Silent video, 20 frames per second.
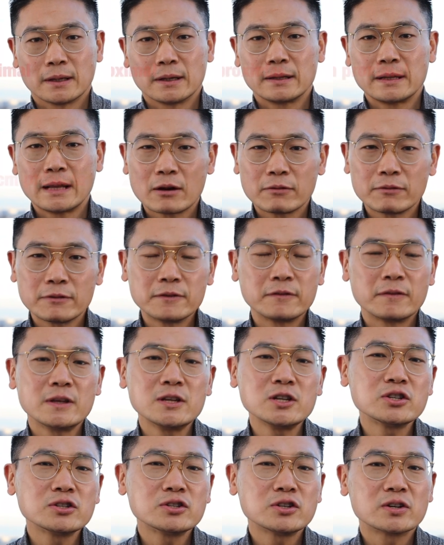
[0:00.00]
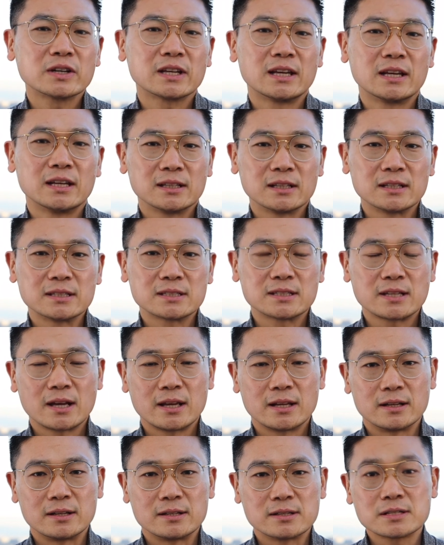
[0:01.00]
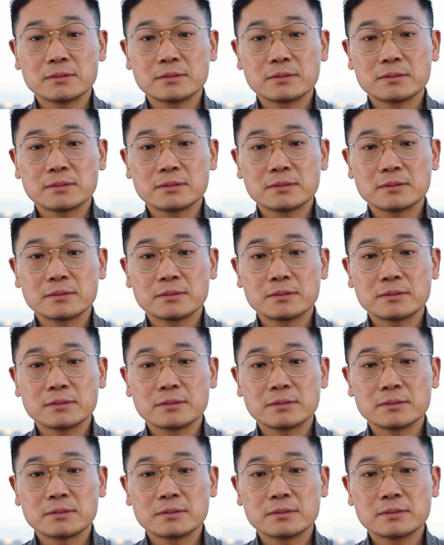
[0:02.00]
Now, if you've injured your Achilles tendon,